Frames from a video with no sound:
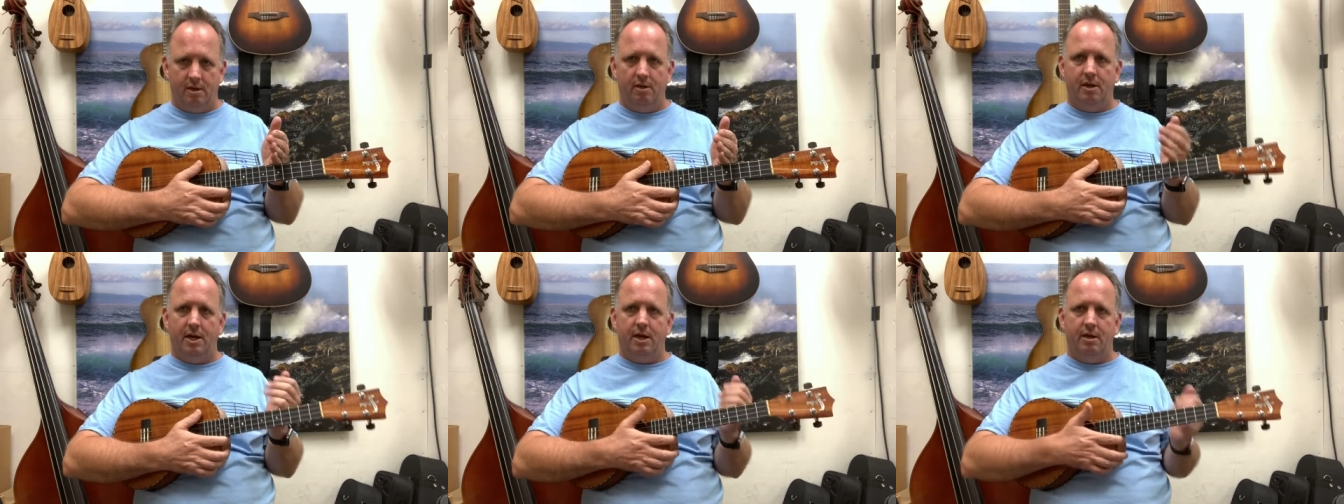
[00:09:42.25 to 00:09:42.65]

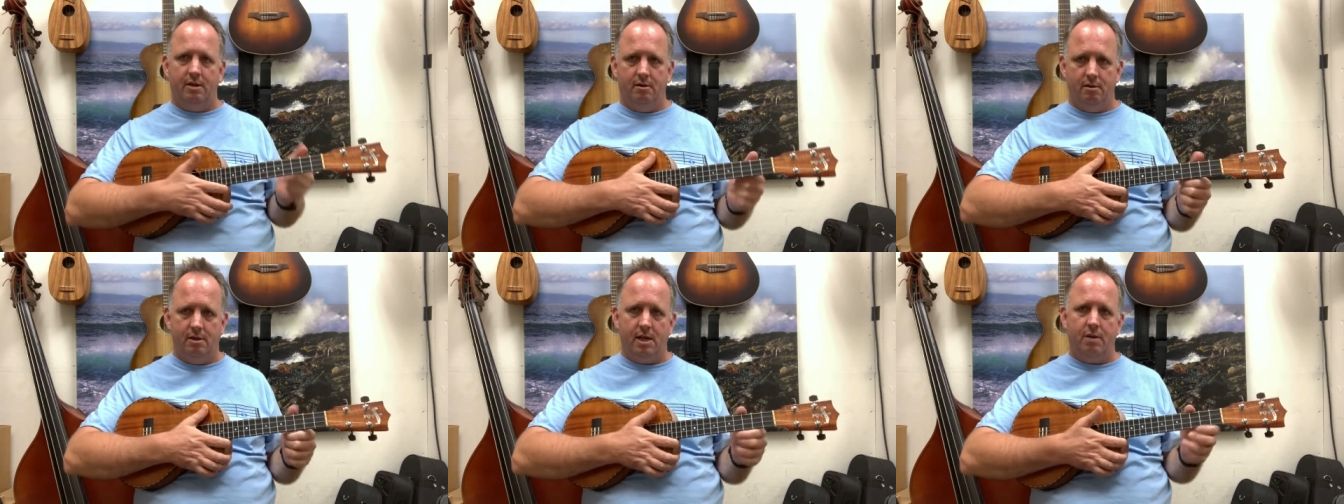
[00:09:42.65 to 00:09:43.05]
You gotta
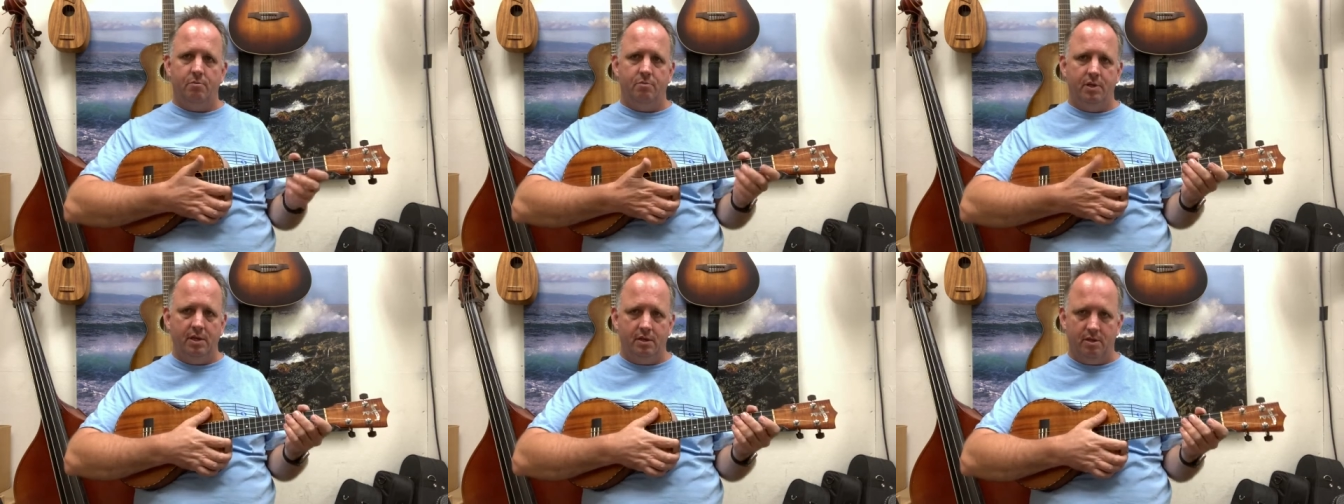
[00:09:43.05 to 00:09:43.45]
hear that
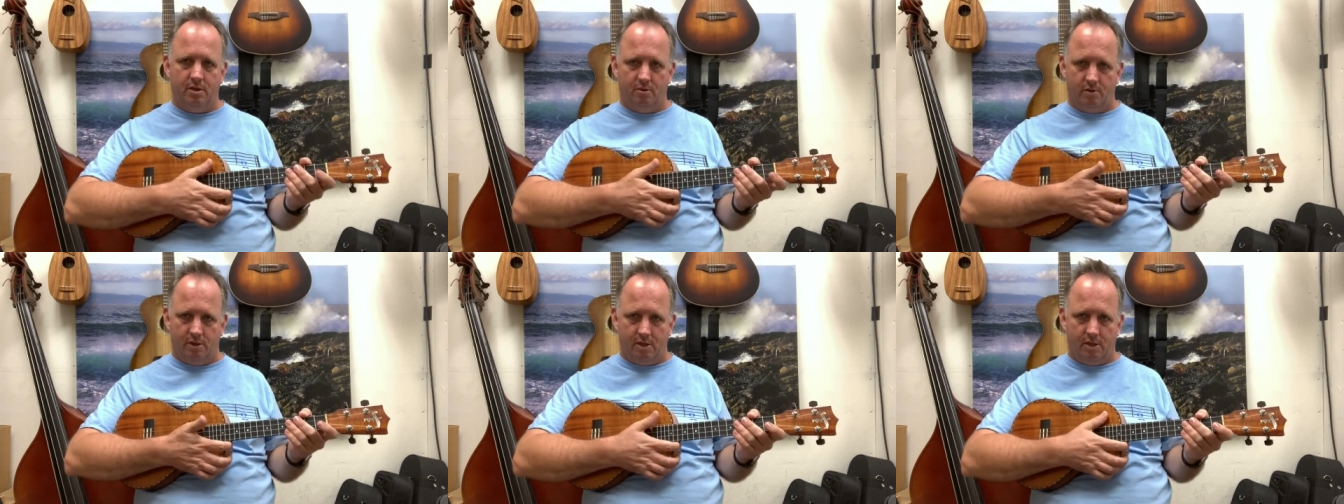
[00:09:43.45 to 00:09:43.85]
beat
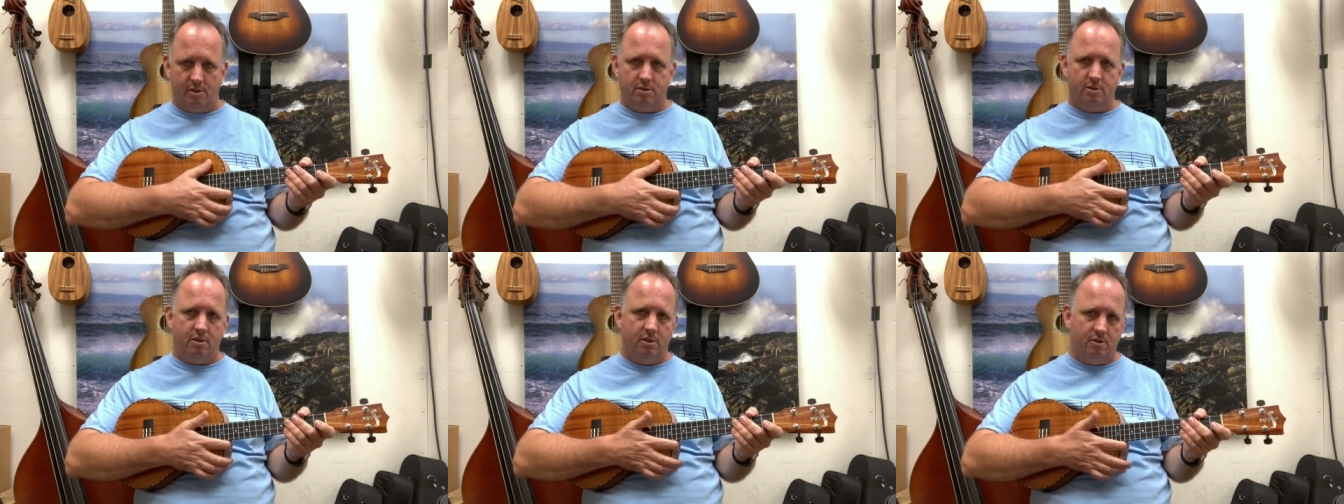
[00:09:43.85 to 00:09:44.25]
going on
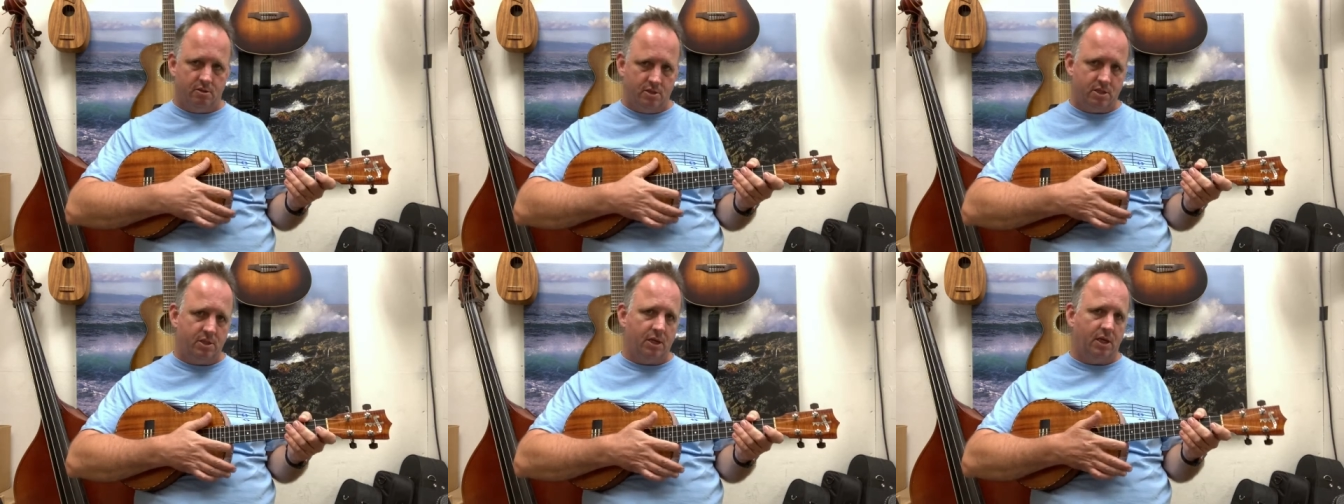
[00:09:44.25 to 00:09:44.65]
so that you're
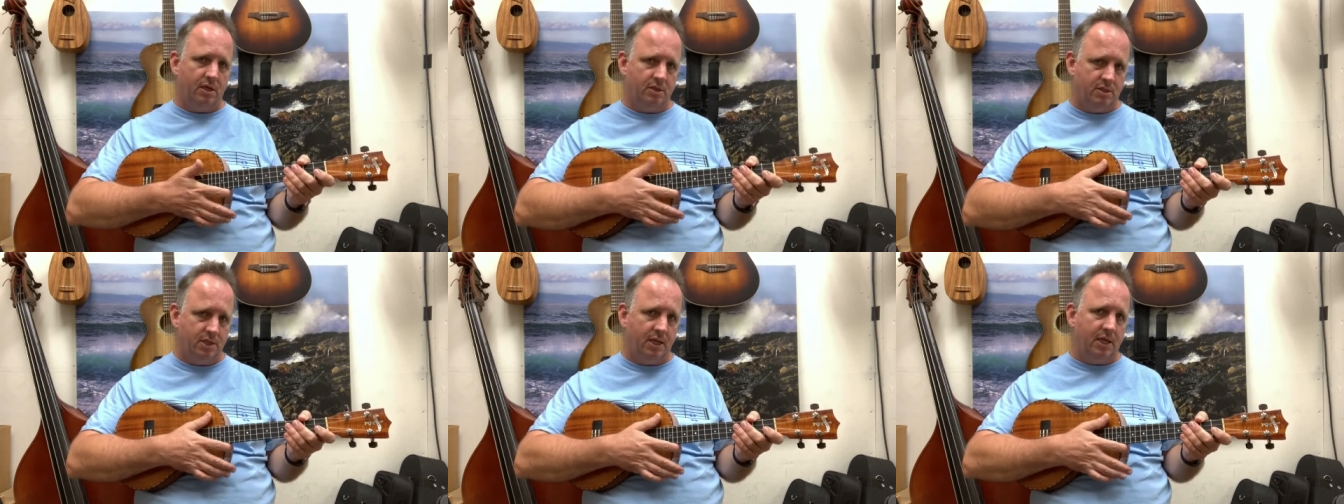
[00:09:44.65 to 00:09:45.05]
sticking
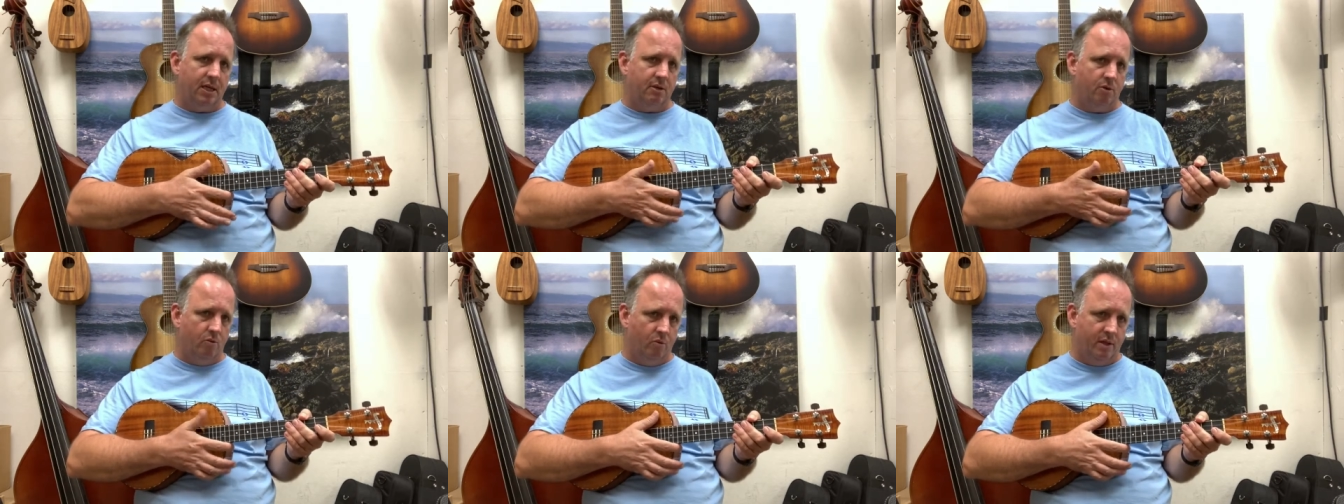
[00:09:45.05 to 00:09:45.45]

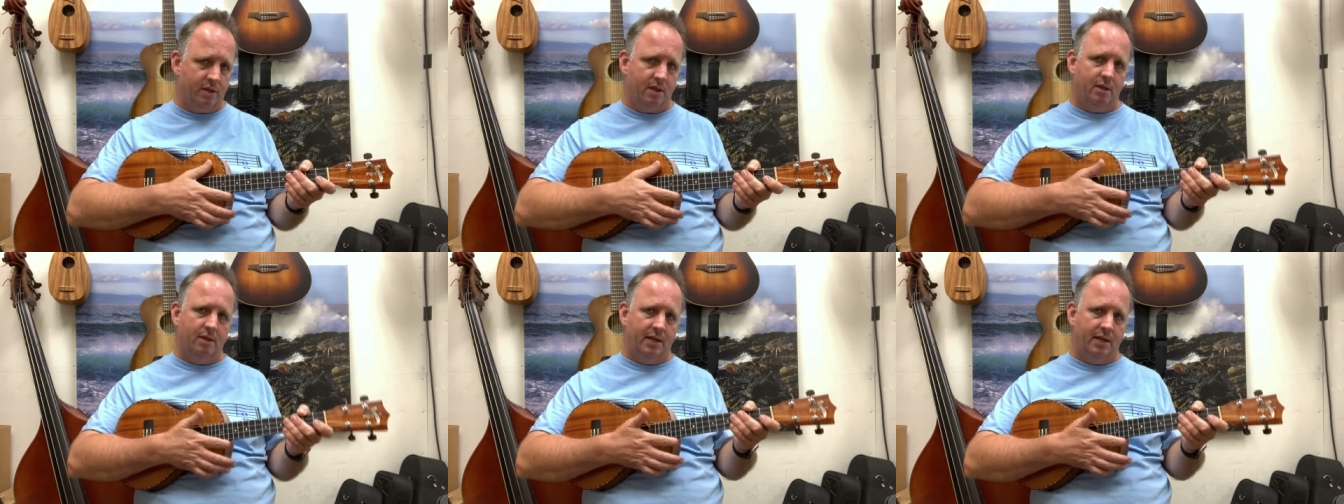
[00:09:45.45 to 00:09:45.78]
together with it.